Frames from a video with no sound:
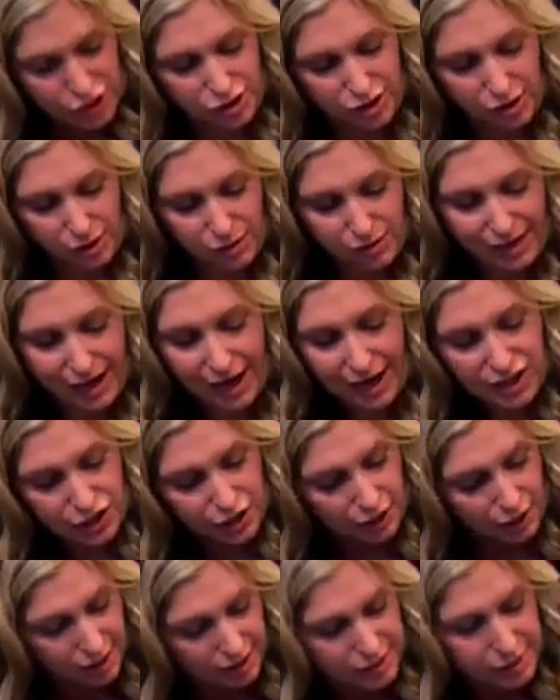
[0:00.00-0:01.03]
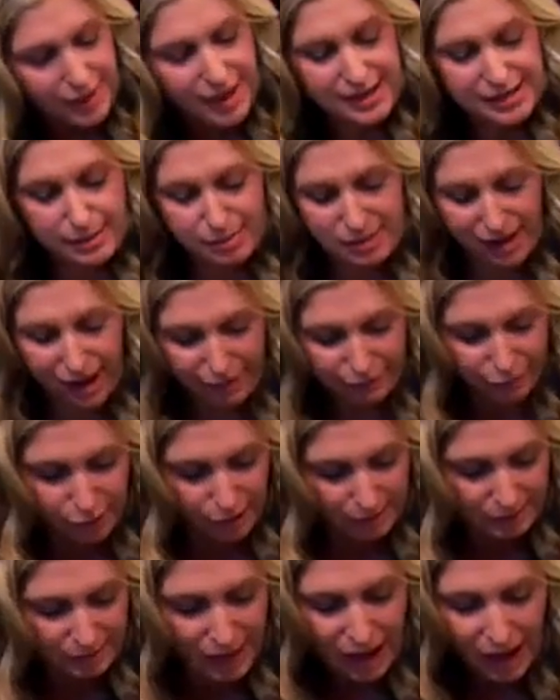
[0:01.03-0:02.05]
shoe that actually also has a
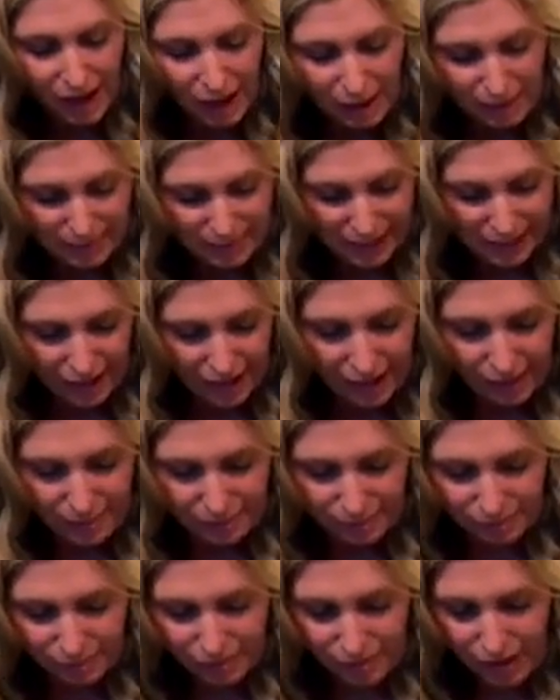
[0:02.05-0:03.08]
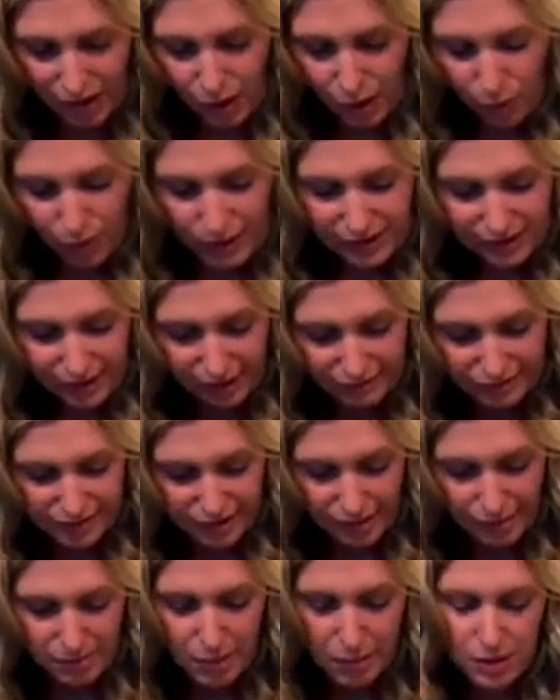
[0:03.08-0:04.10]
platform. But um, we loved
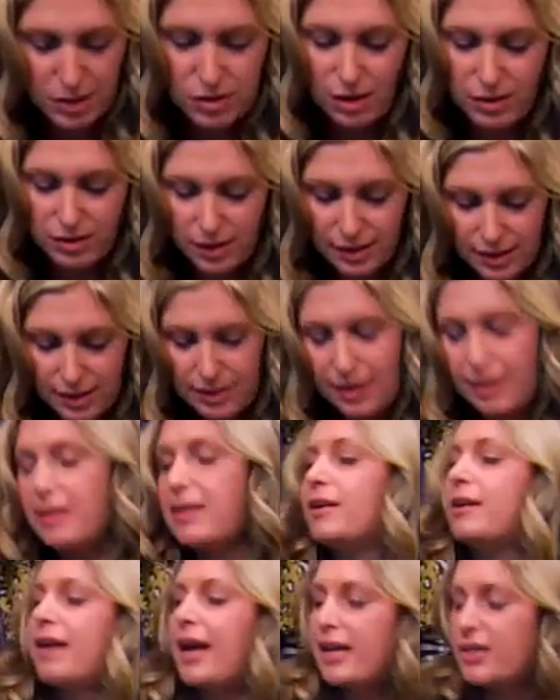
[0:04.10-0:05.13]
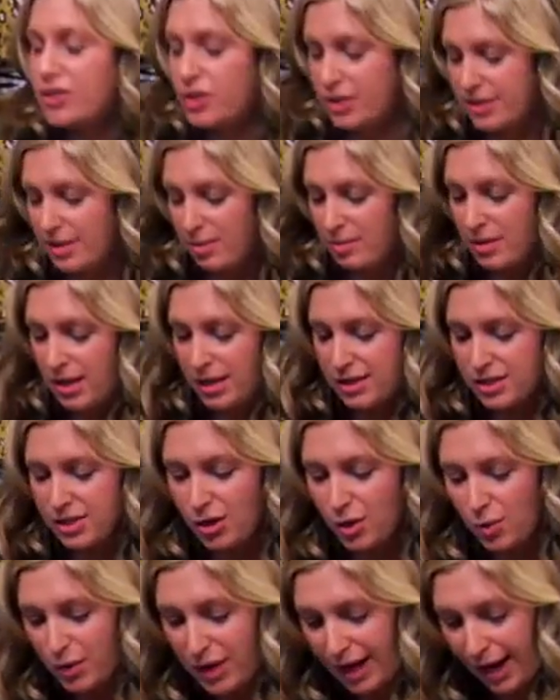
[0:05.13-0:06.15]
them, but we thought they needed a little extra something.
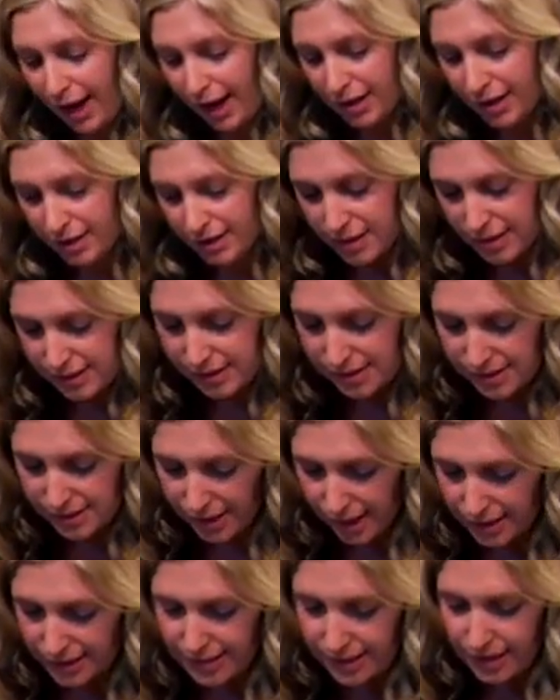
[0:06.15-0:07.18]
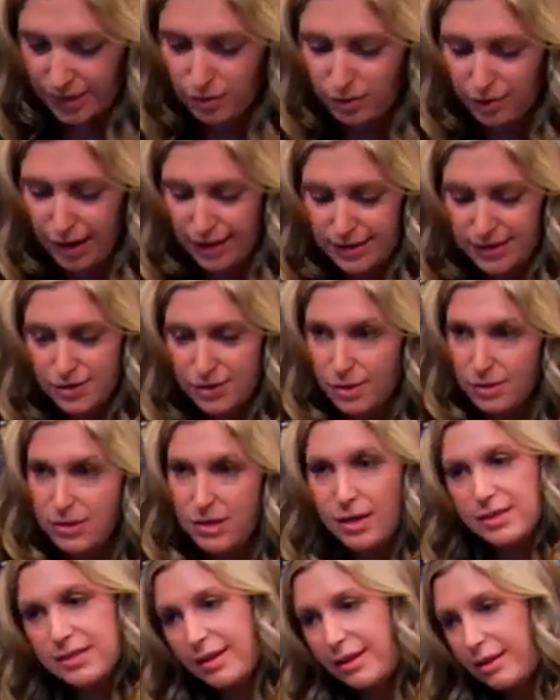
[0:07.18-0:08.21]
So we added these studs and the rhinestones
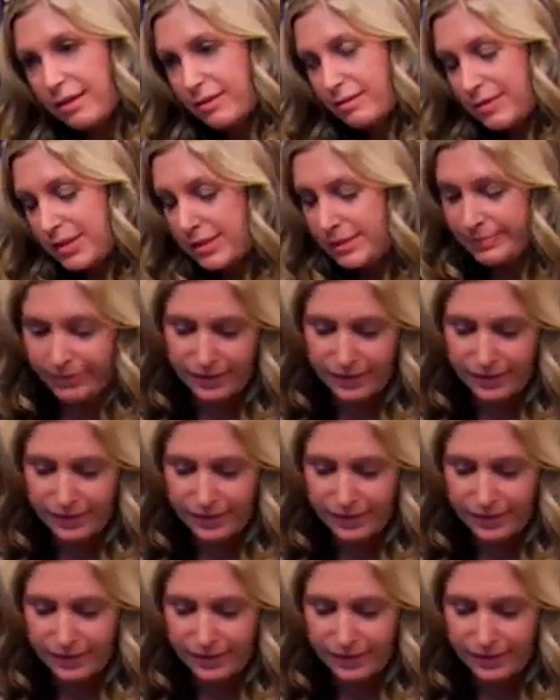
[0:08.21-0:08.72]
ourselves. Oh,